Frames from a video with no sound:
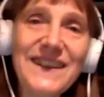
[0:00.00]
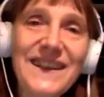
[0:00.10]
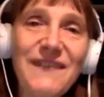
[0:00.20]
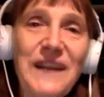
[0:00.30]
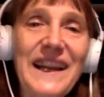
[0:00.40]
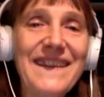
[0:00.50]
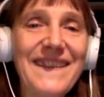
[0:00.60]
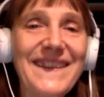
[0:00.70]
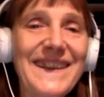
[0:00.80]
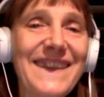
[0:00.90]
what I can
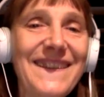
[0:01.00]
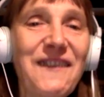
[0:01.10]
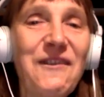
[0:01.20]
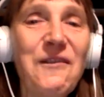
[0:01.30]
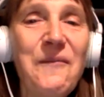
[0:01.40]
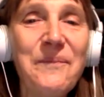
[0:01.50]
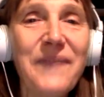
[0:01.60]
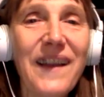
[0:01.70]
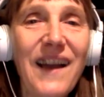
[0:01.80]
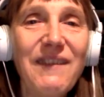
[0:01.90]
see. So
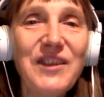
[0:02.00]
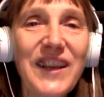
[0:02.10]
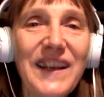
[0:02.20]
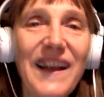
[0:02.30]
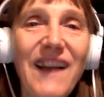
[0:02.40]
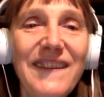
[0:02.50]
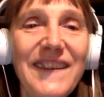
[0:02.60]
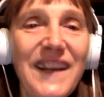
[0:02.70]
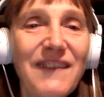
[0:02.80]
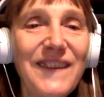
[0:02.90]
I wish I was
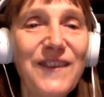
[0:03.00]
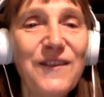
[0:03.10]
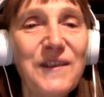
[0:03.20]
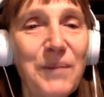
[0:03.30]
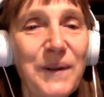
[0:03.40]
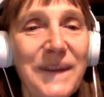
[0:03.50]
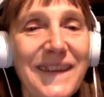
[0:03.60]
there with you in person.